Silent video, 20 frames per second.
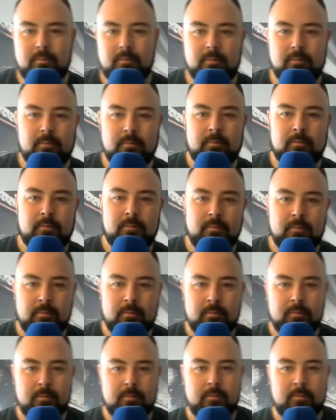
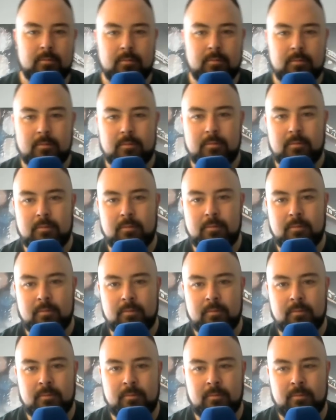
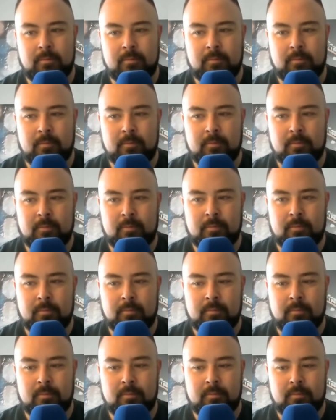
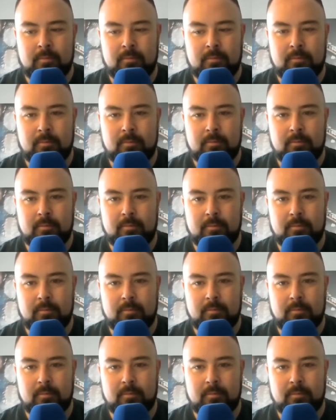(not speaking)